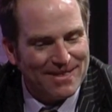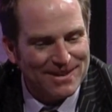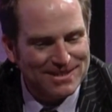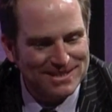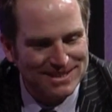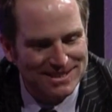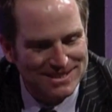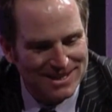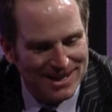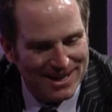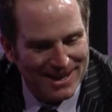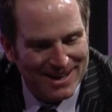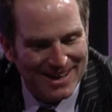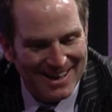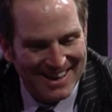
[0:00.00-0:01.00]

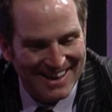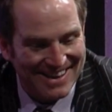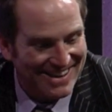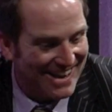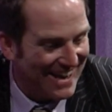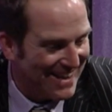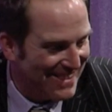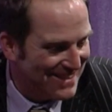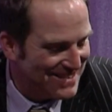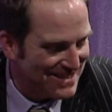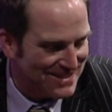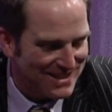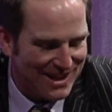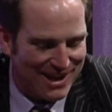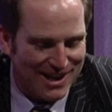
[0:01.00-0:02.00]
Explain this. Yeah, this
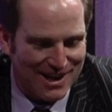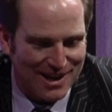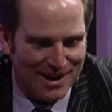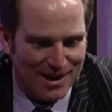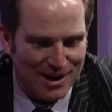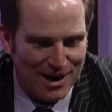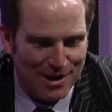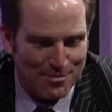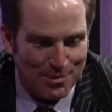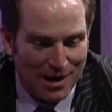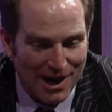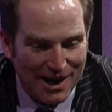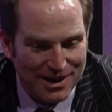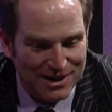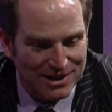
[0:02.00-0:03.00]
is a
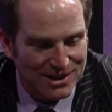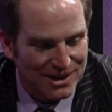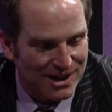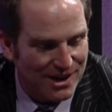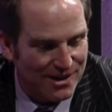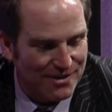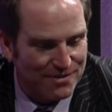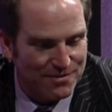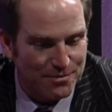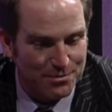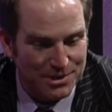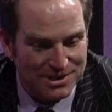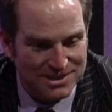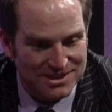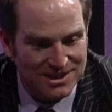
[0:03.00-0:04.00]
pile of
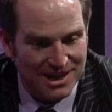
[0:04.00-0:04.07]
business